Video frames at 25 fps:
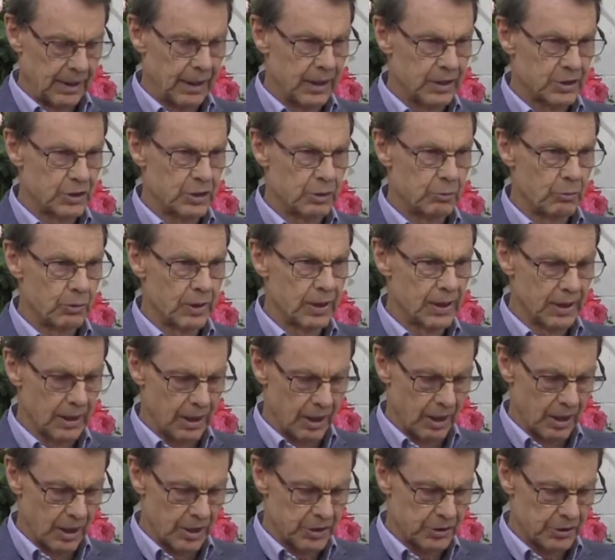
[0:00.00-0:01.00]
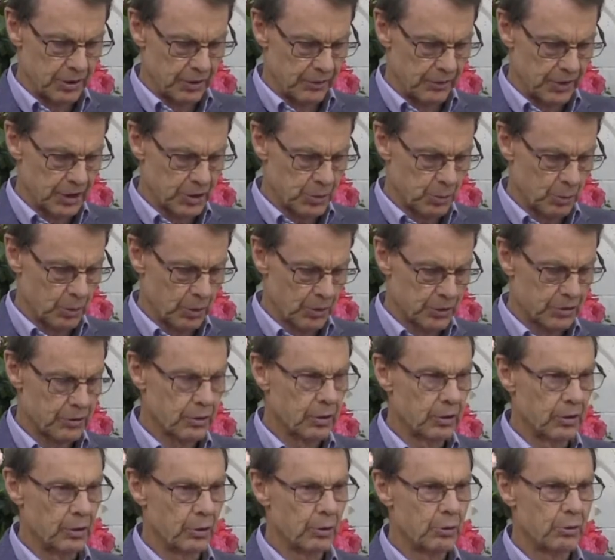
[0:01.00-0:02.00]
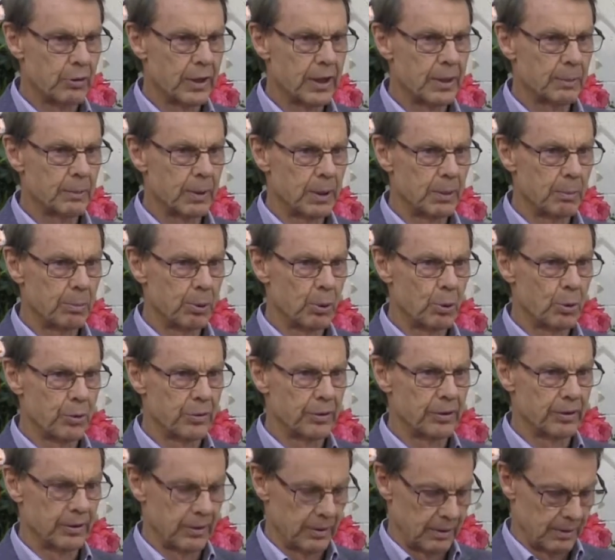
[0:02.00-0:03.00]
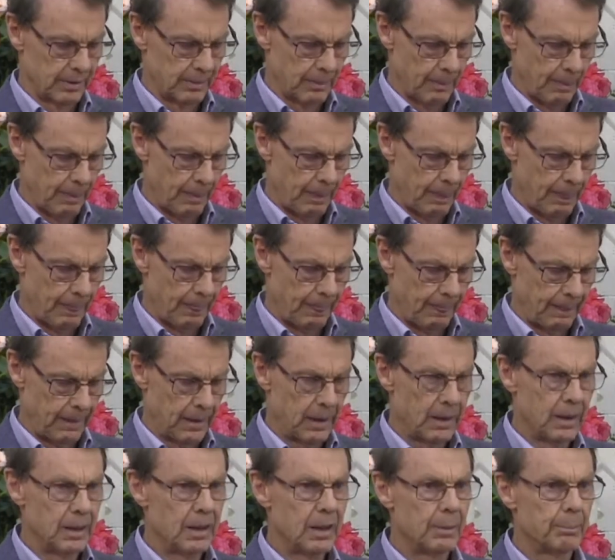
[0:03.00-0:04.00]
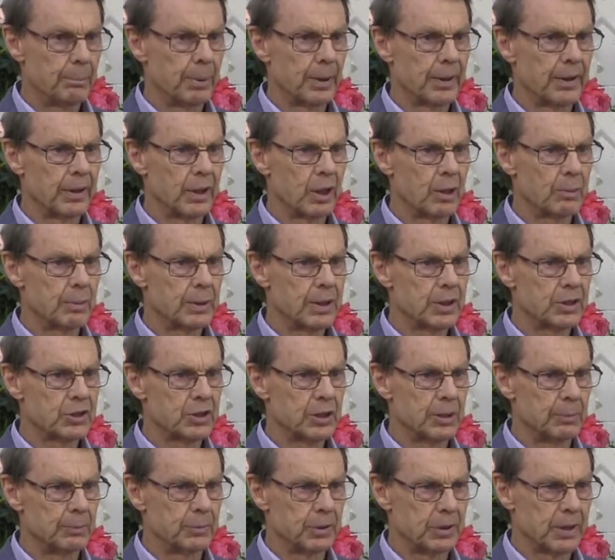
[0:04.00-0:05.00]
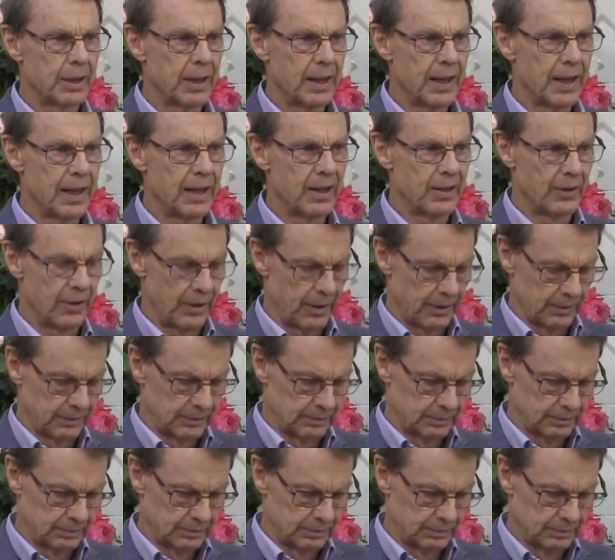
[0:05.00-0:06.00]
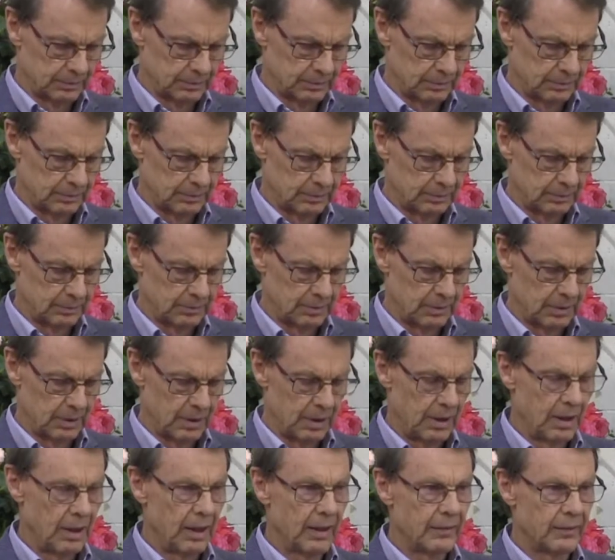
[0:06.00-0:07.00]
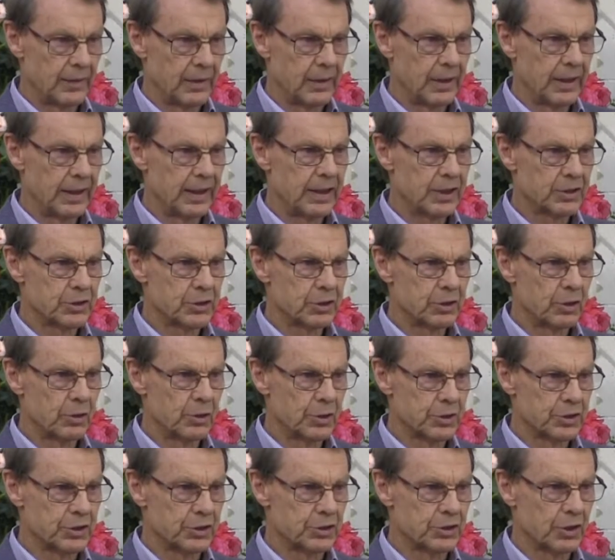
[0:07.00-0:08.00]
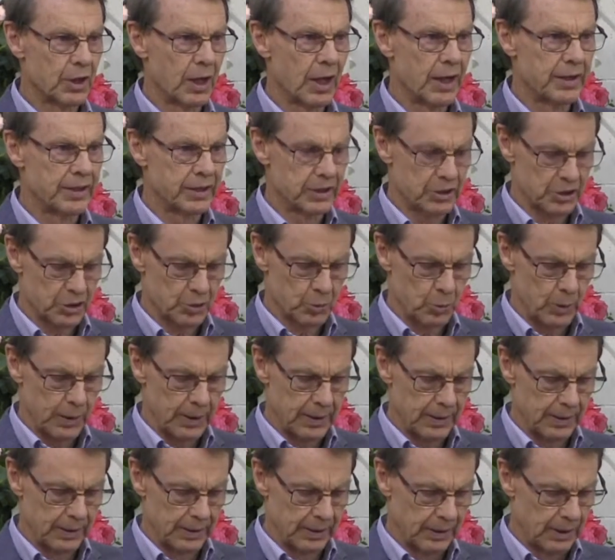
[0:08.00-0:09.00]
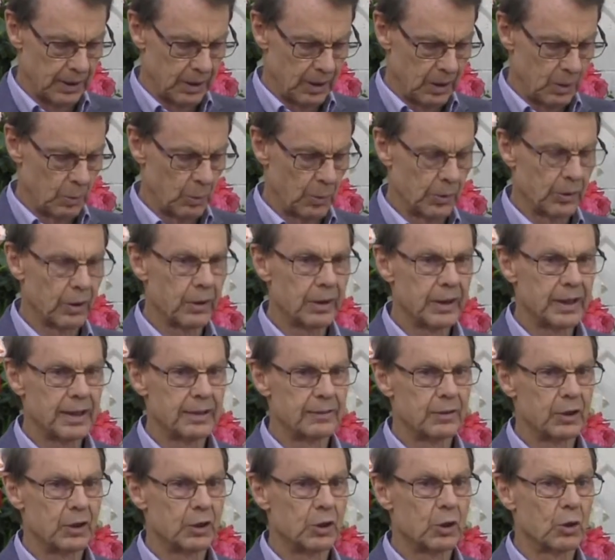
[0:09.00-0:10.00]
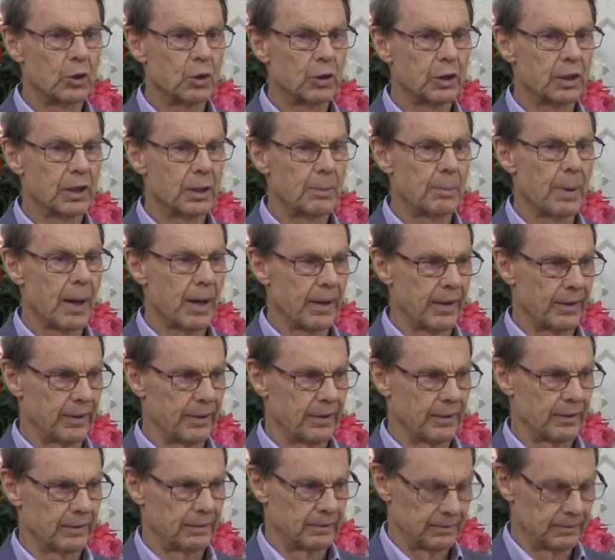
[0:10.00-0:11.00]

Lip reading: and she realized that this was incredibly important, but nobody seemed to care. The leaders in her society in Sweden were not even talking about it.